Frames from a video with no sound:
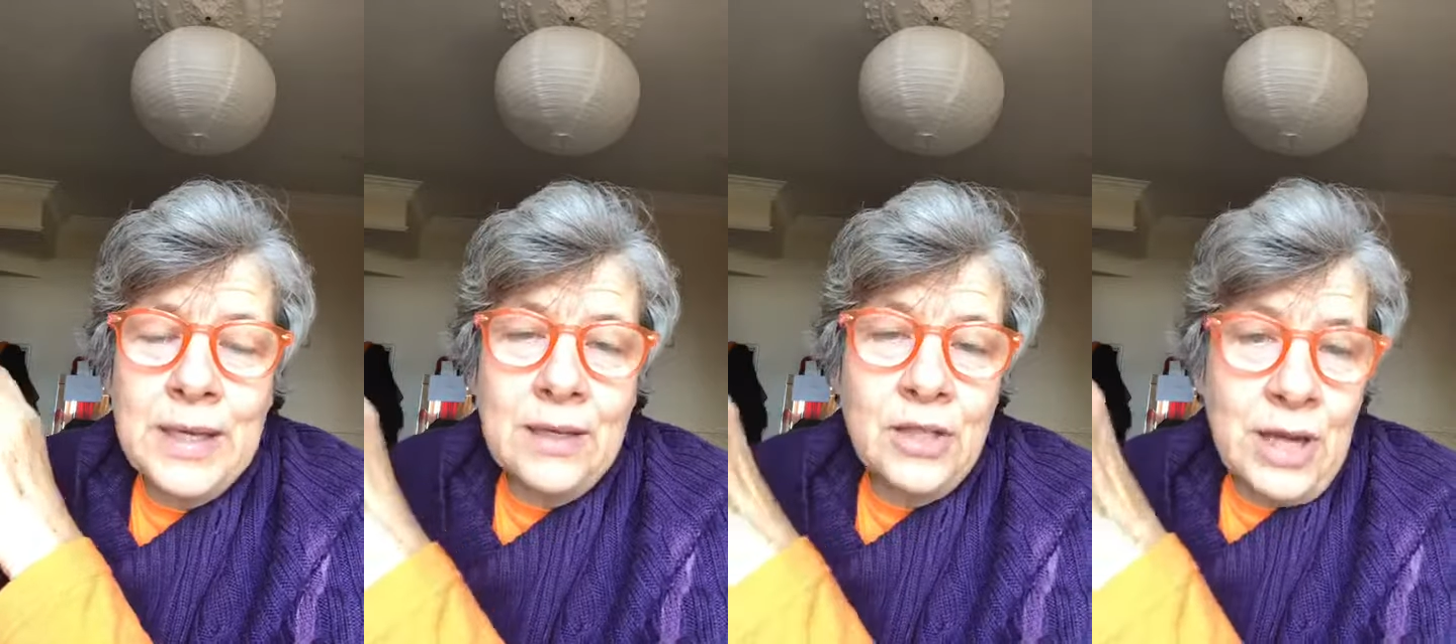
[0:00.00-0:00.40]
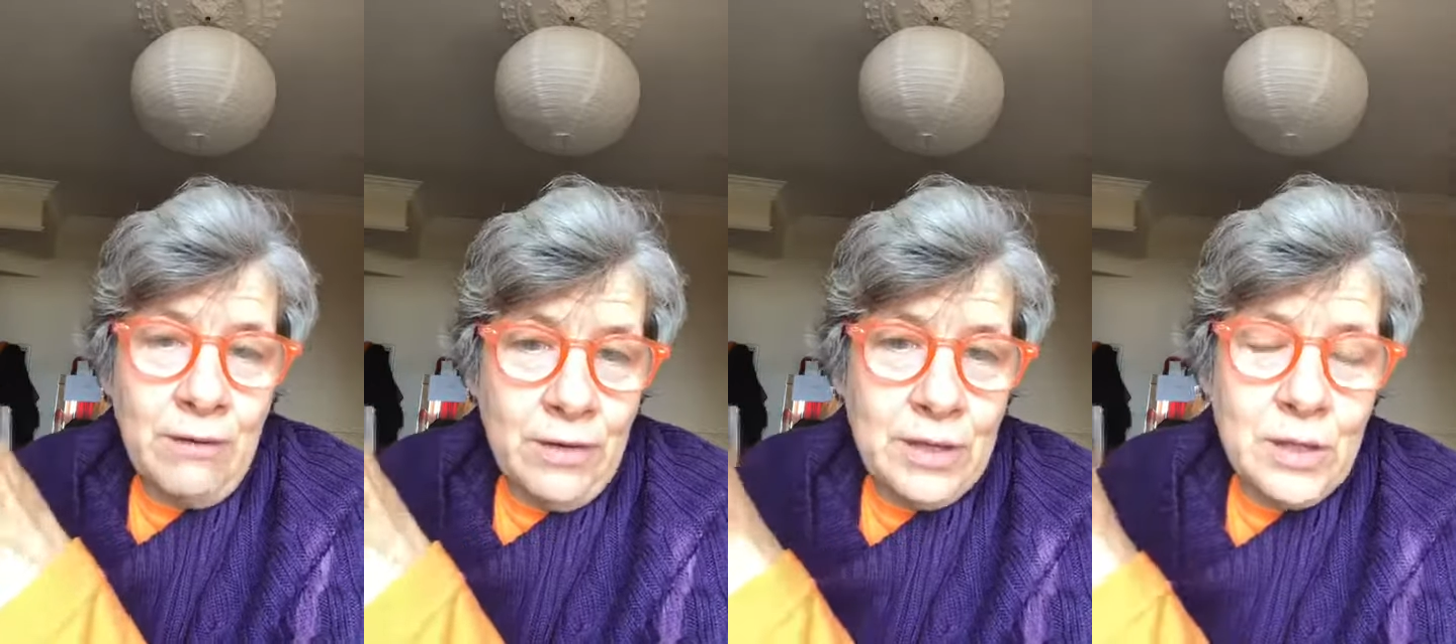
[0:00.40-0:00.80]
Now,
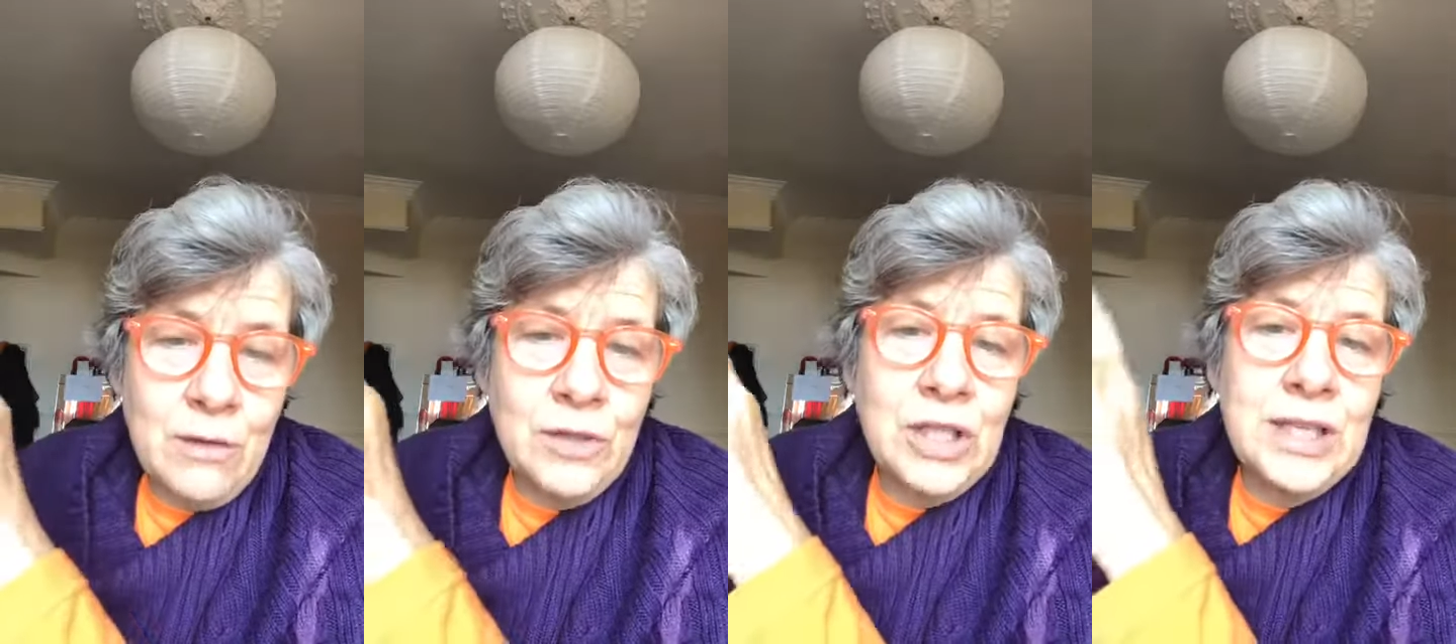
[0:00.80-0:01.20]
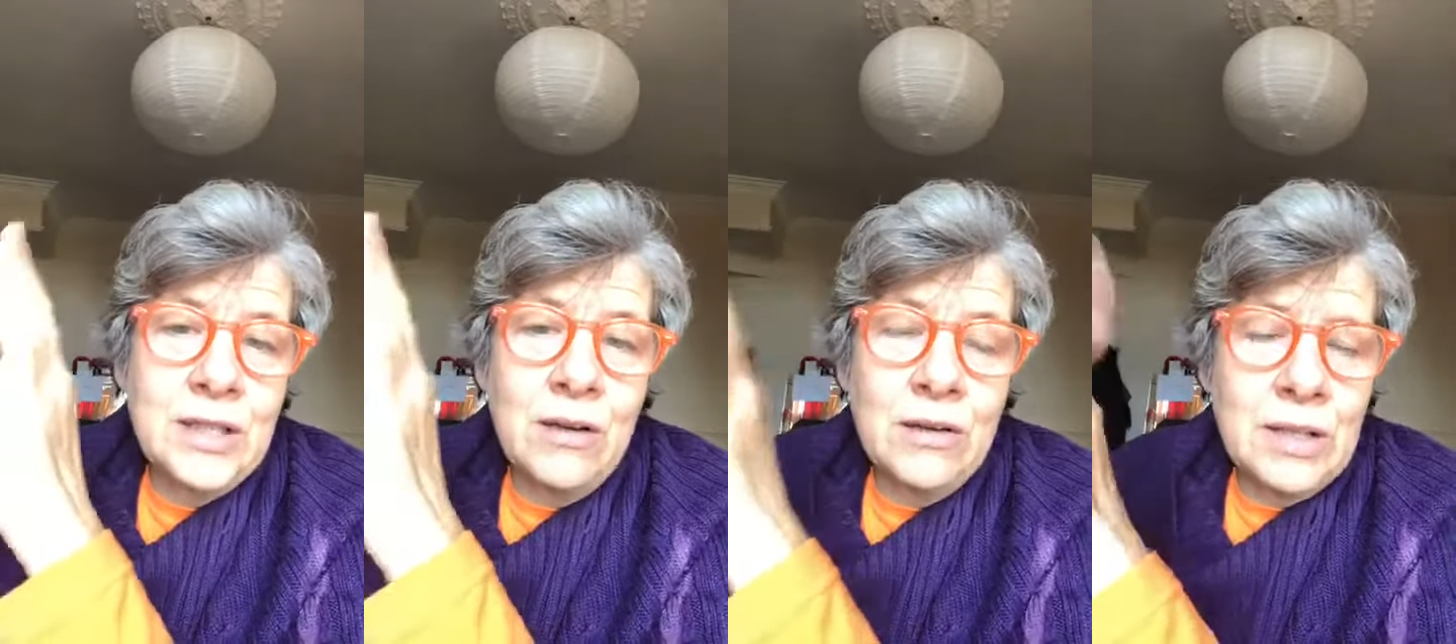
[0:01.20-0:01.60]
Cheryl that's on, she's
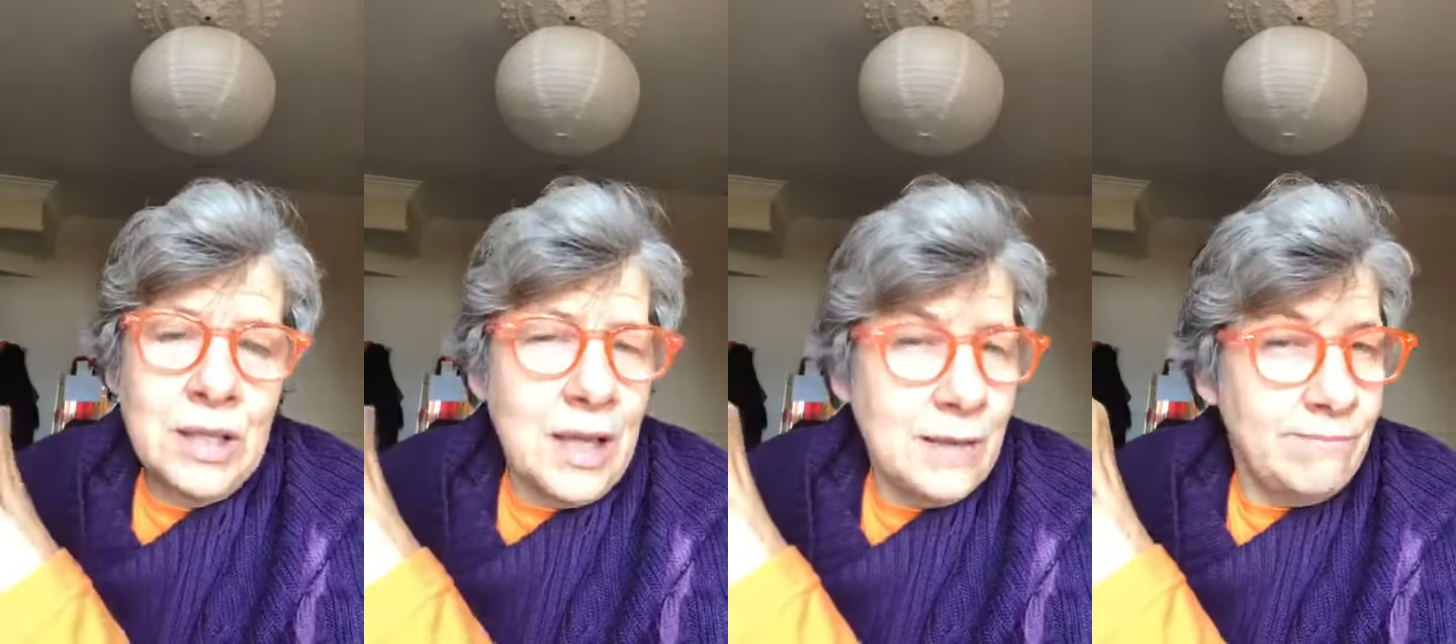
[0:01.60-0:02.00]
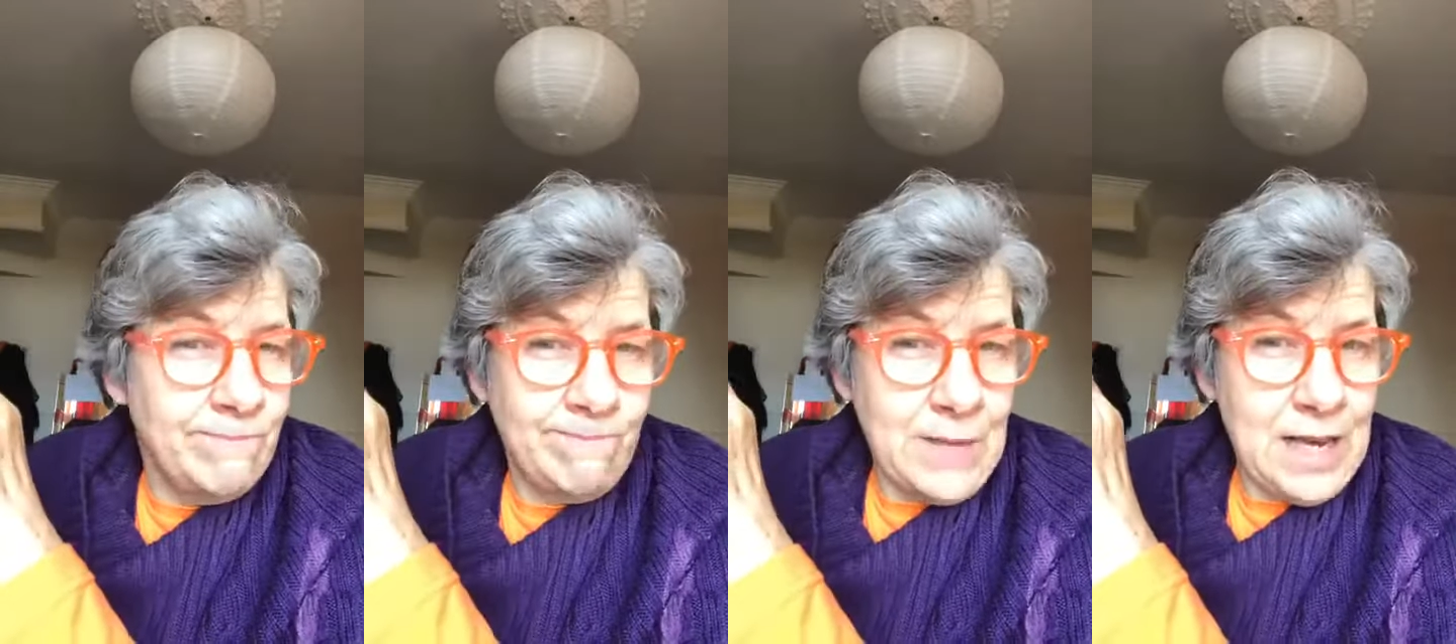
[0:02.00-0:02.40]
got
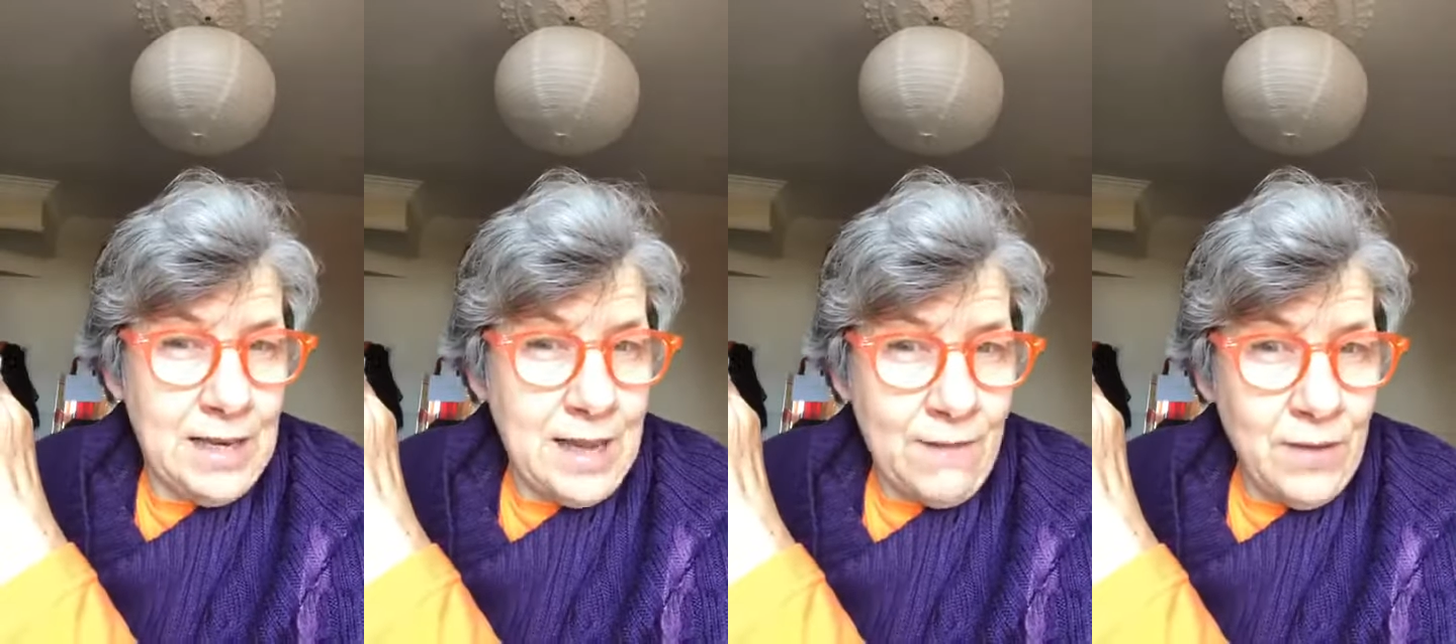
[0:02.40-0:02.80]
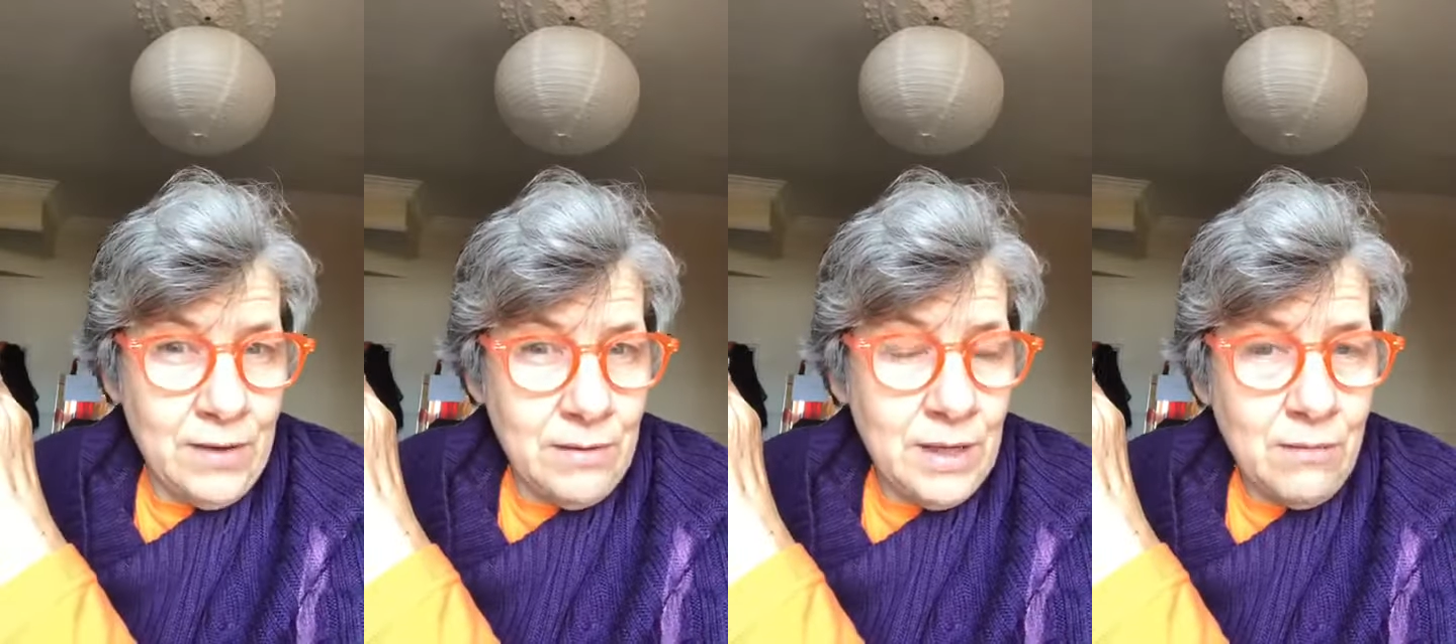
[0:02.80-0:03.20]

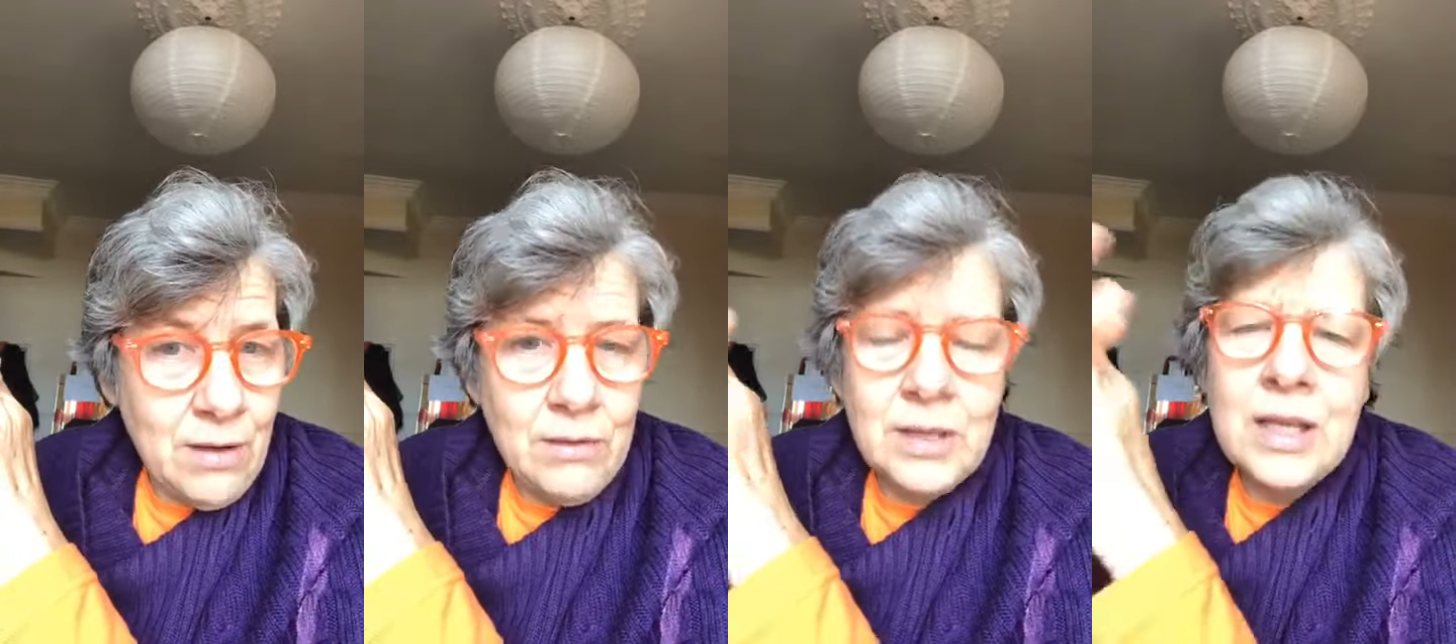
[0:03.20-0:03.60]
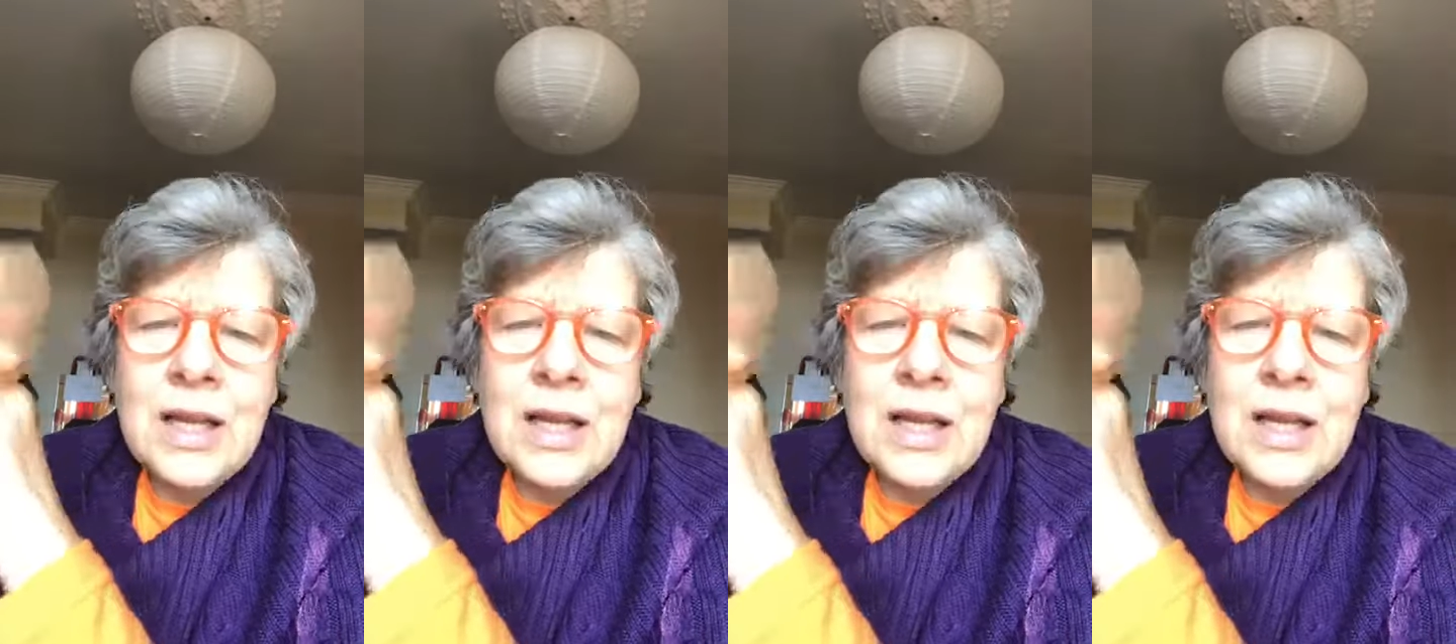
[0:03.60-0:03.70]
11-year-old